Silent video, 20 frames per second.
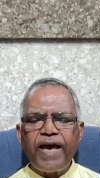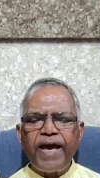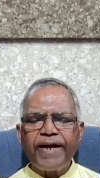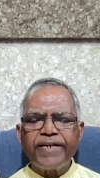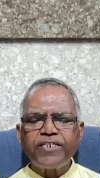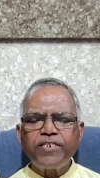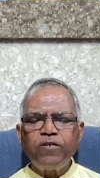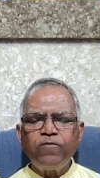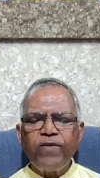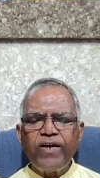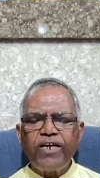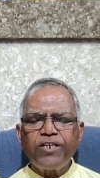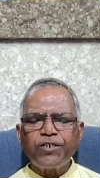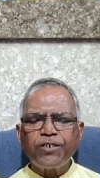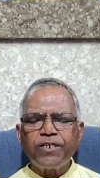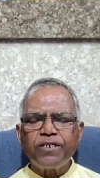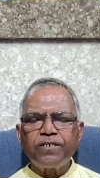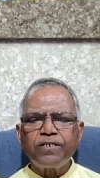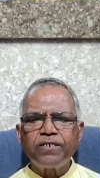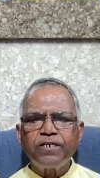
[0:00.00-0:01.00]

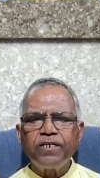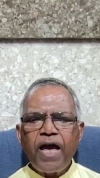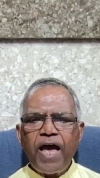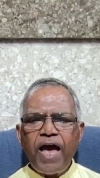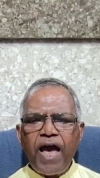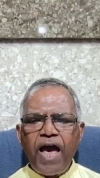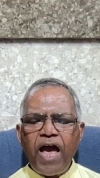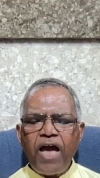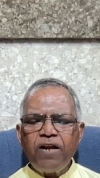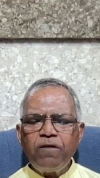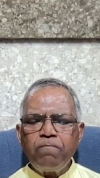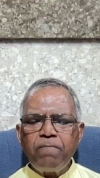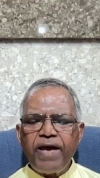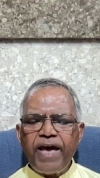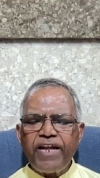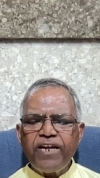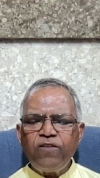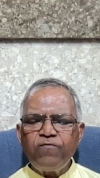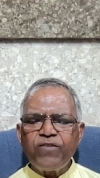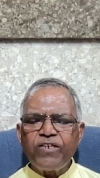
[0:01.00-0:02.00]
activation and
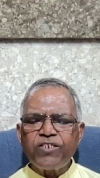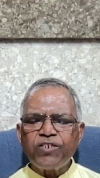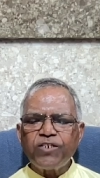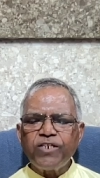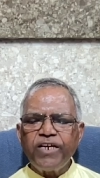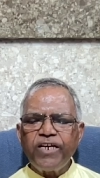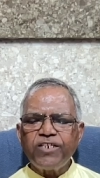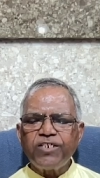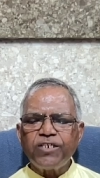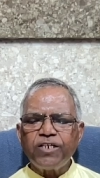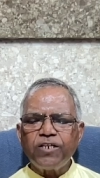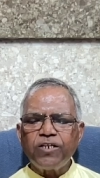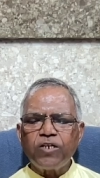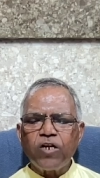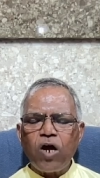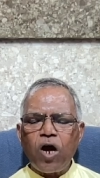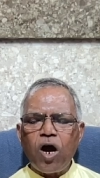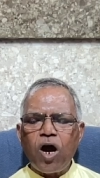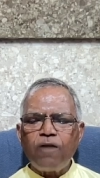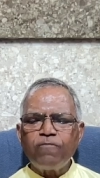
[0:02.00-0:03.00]
manifestation
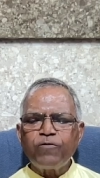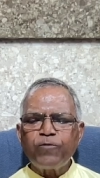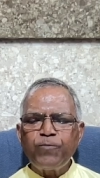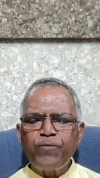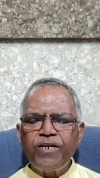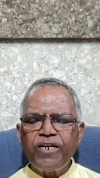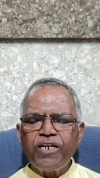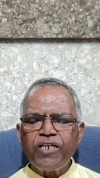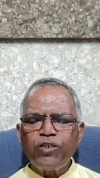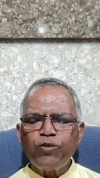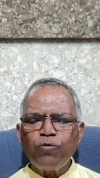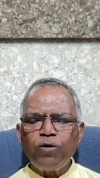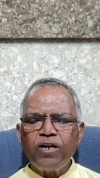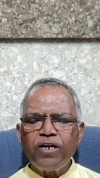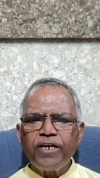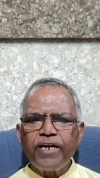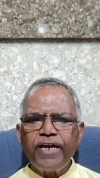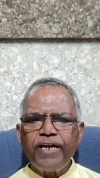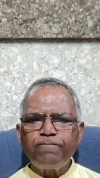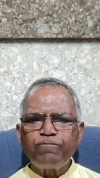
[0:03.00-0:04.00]
of spiritual
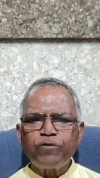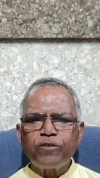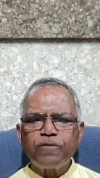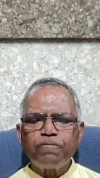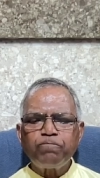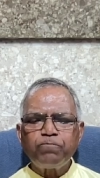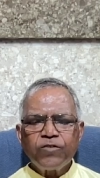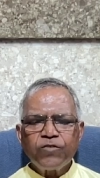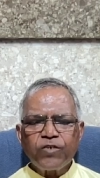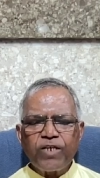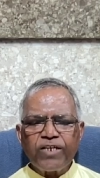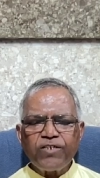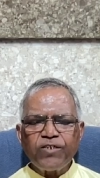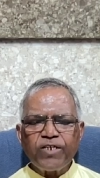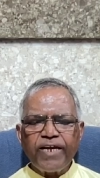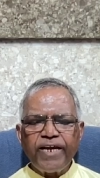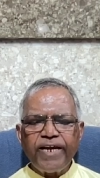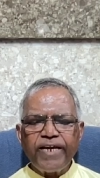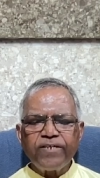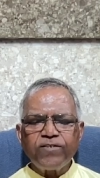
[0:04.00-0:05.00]
gifts such
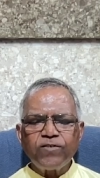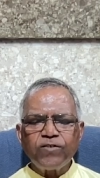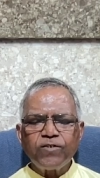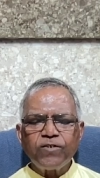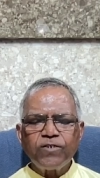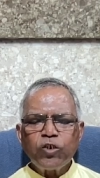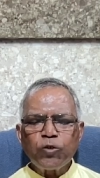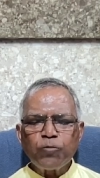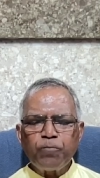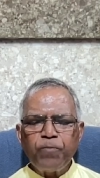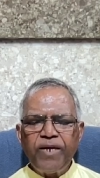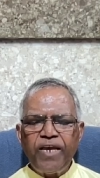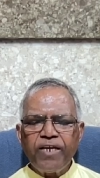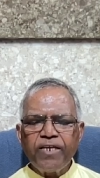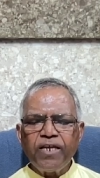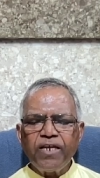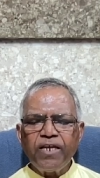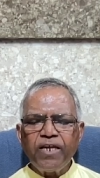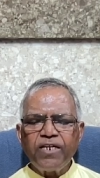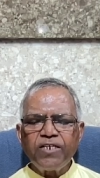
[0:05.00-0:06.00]
as
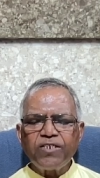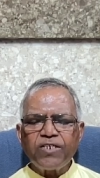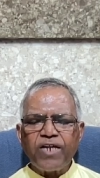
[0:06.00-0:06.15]
speaking in